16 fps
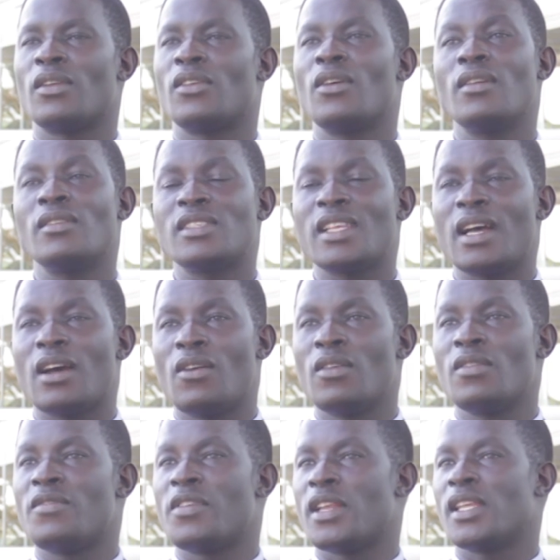Those are
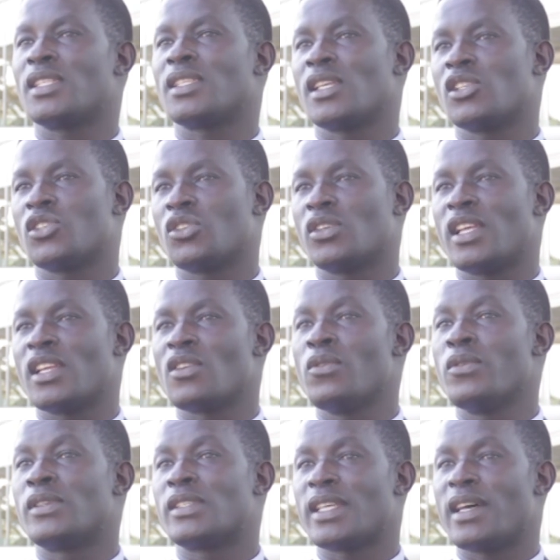all very essential and
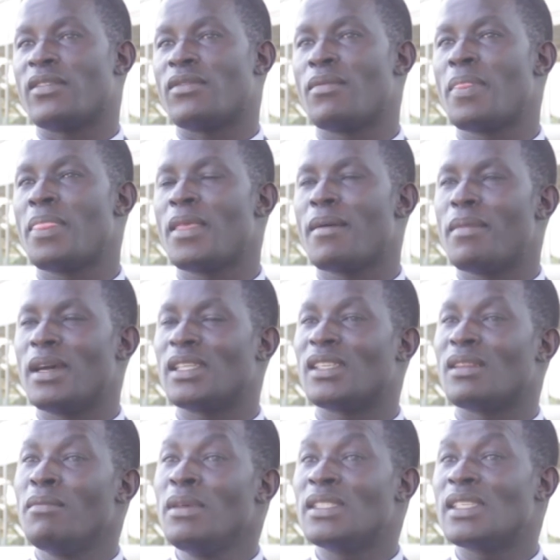good stuff, but
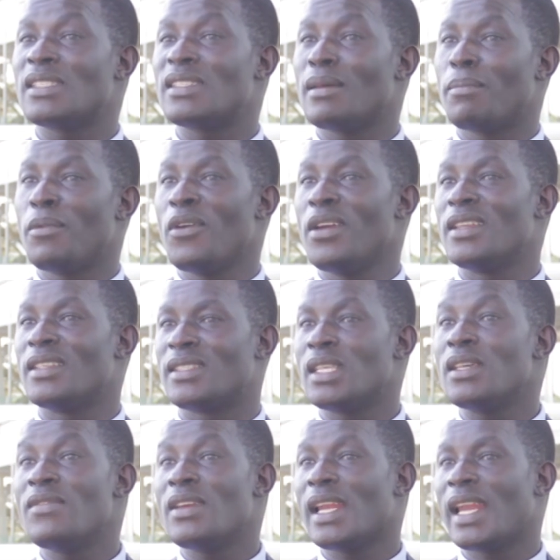it misses the point,
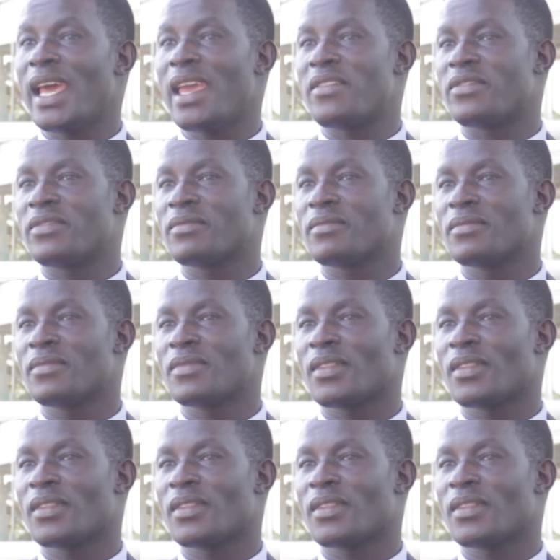saving life.